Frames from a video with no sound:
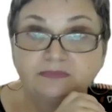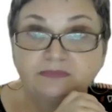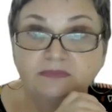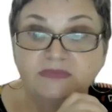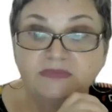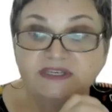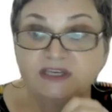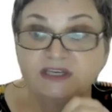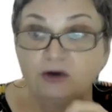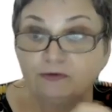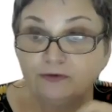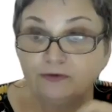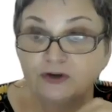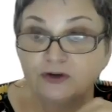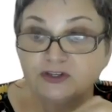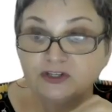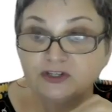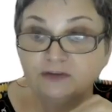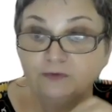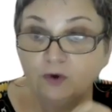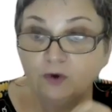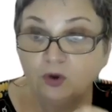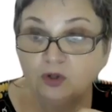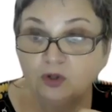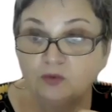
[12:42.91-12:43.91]
So first
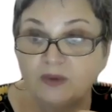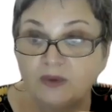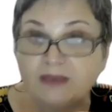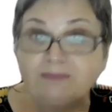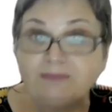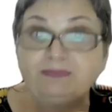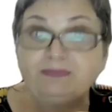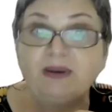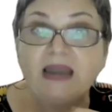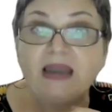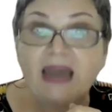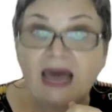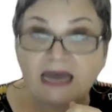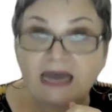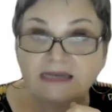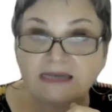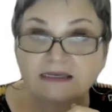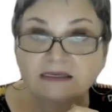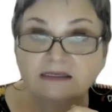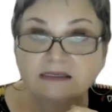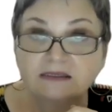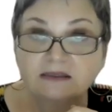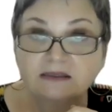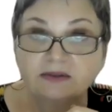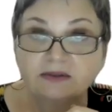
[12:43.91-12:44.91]
of all, we plan.
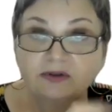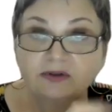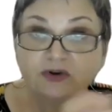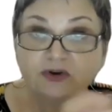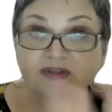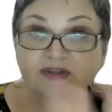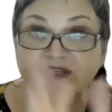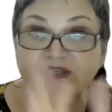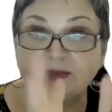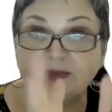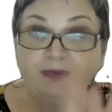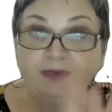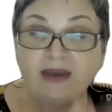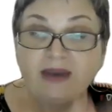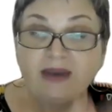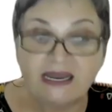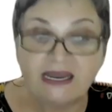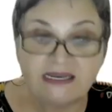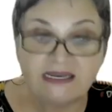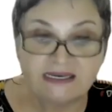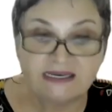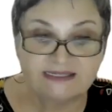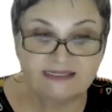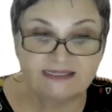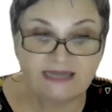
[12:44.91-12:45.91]
There is the planning
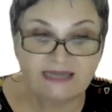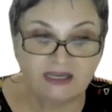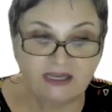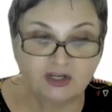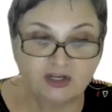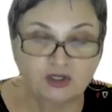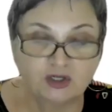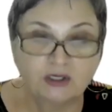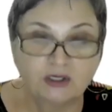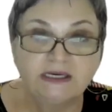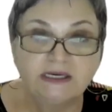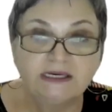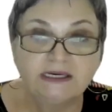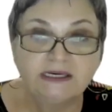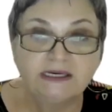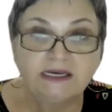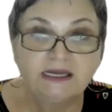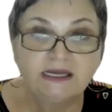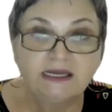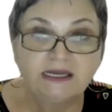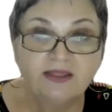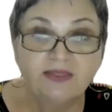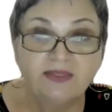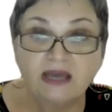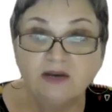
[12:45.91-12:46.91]
stage.
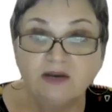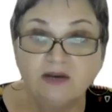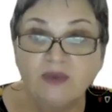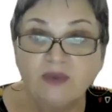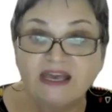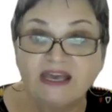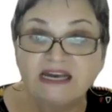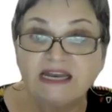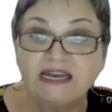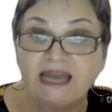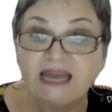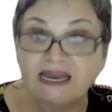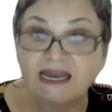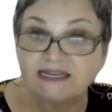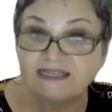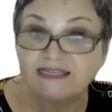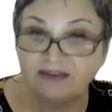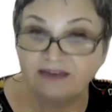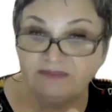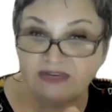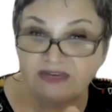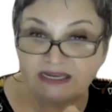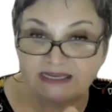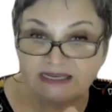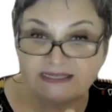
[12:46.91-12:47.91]
Then we collect
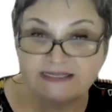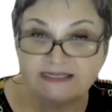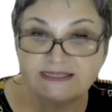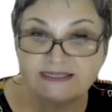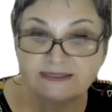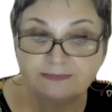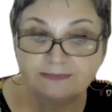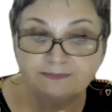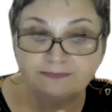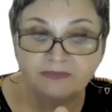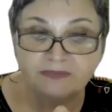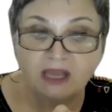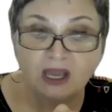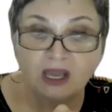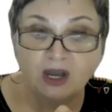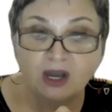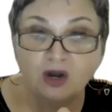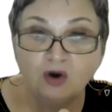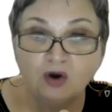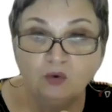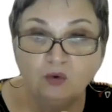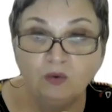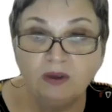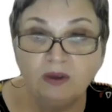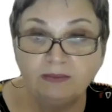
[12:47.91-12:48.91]
evidence.
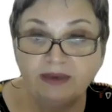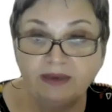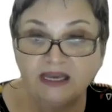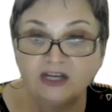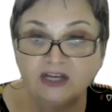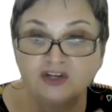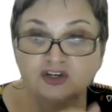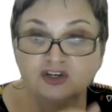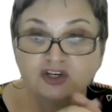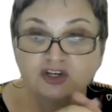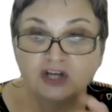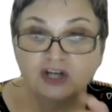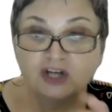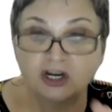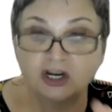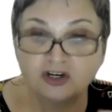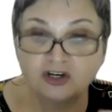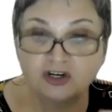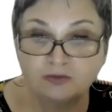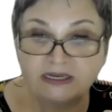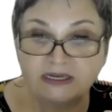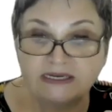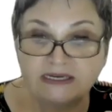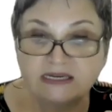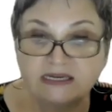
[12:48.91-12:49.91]
We make
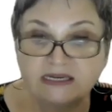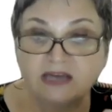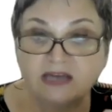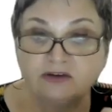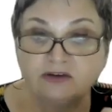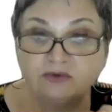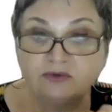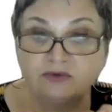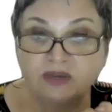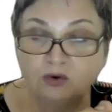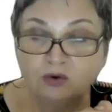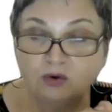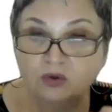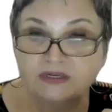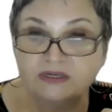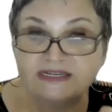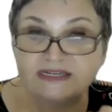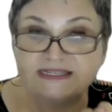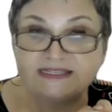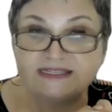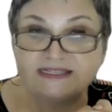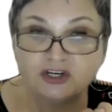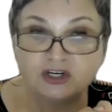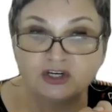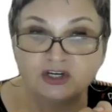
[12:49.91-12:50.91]
judgment and record
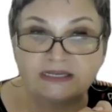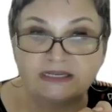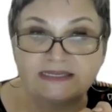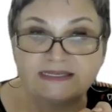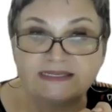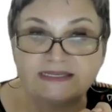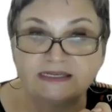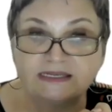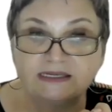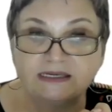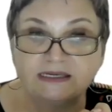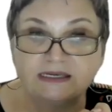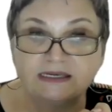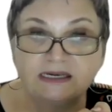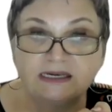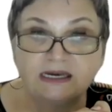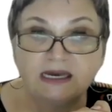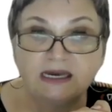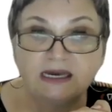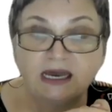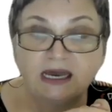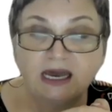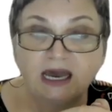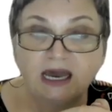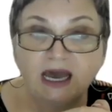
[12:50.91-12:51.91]
decisions
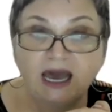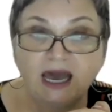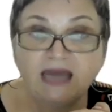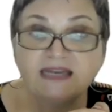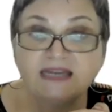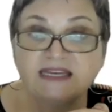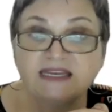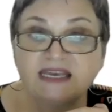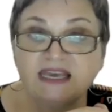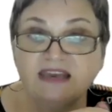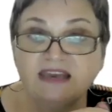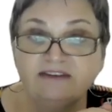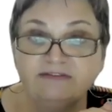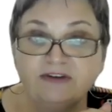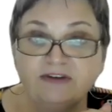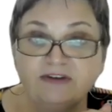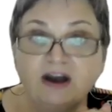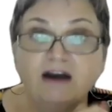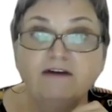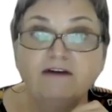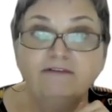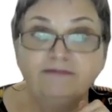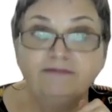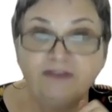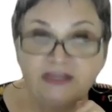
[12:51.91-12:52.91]
and give
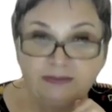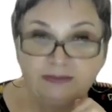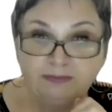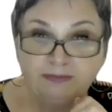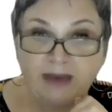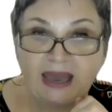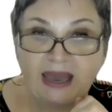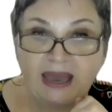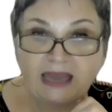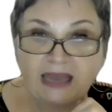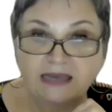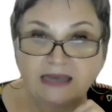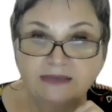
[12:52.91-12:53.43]
feedback.